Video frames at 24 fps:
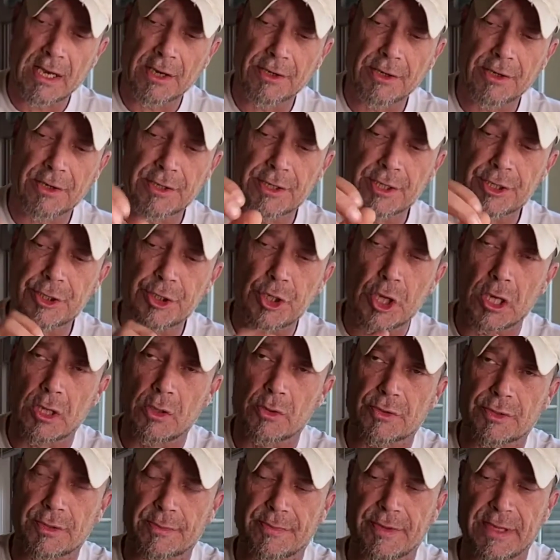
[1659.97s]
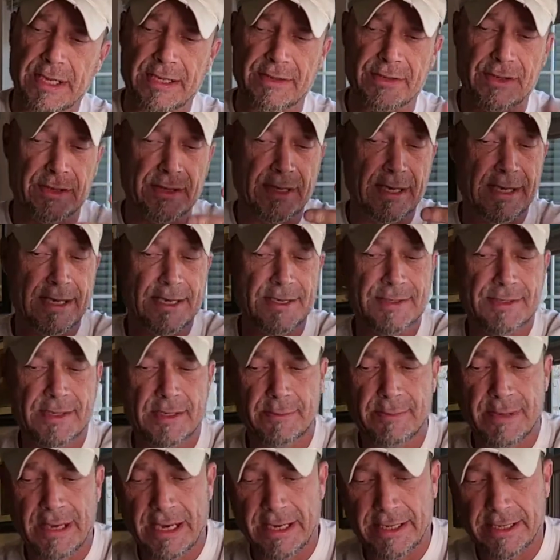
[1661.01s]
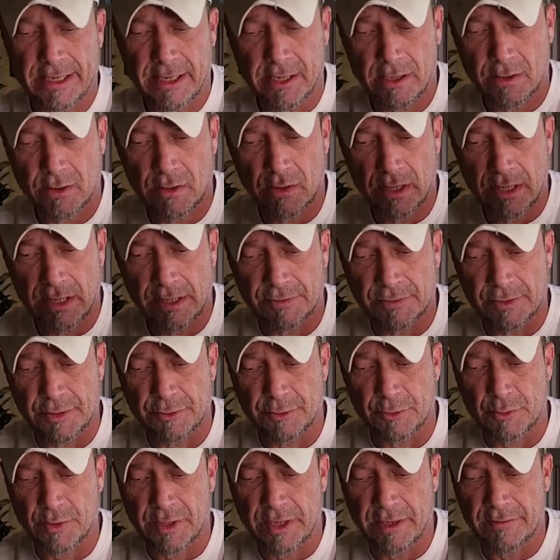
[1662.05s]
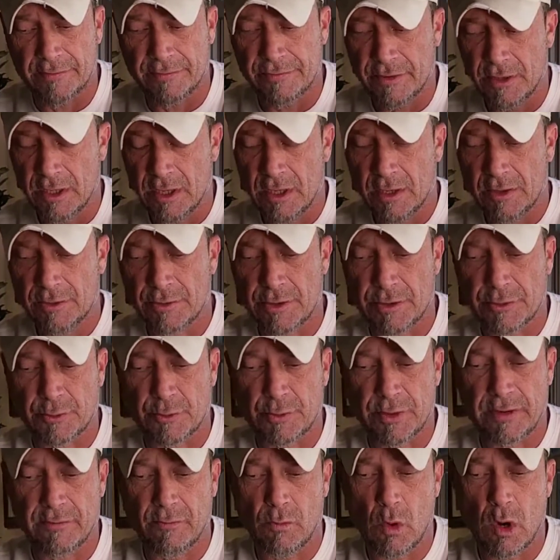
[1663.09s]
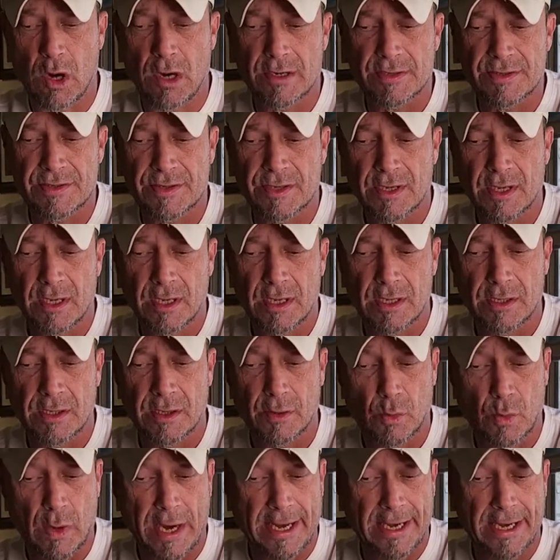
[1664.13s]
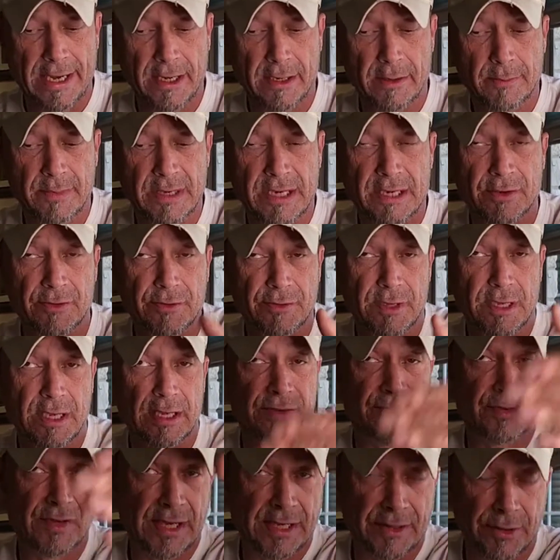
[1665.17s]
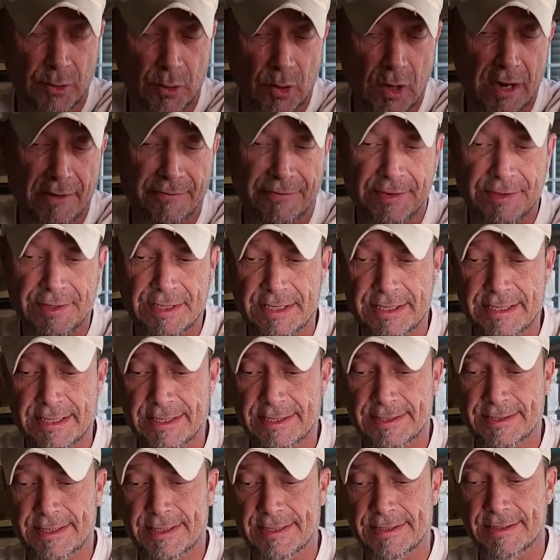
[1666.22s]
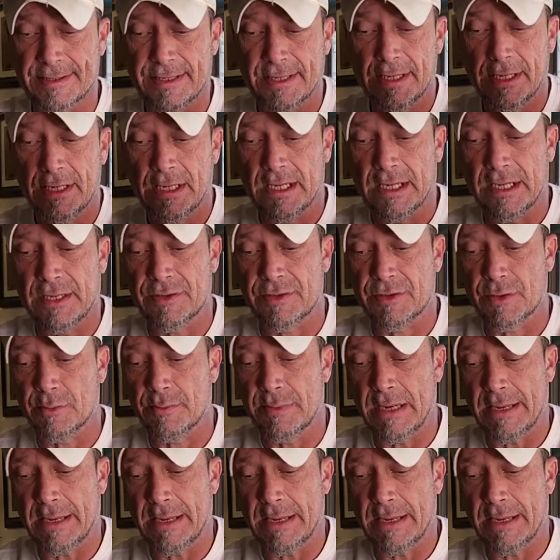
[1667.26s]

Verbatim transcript: how you're going to juggle some things. And like I said back here at the three of the three of wands, you're waiting because it's like they're off in the distance. And so